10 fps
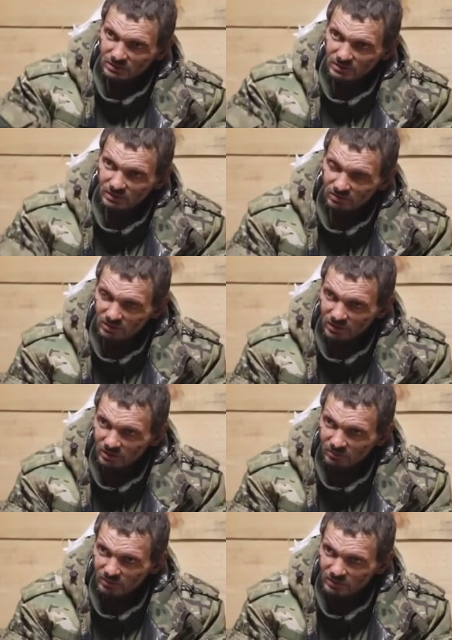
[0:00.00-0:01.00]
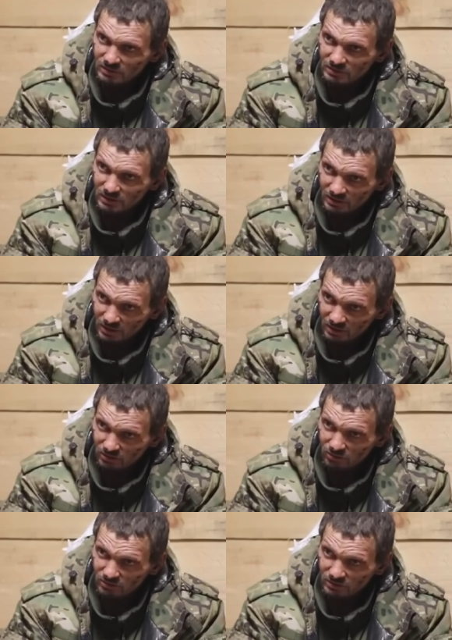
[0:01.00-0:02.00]
They threw a grenade at us
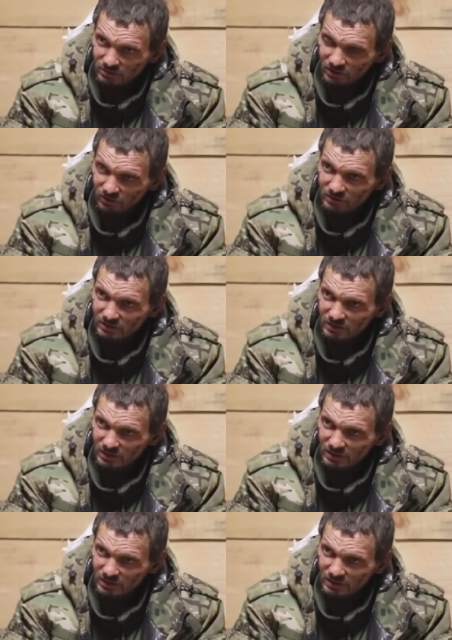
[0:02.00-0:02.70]
and started shooting.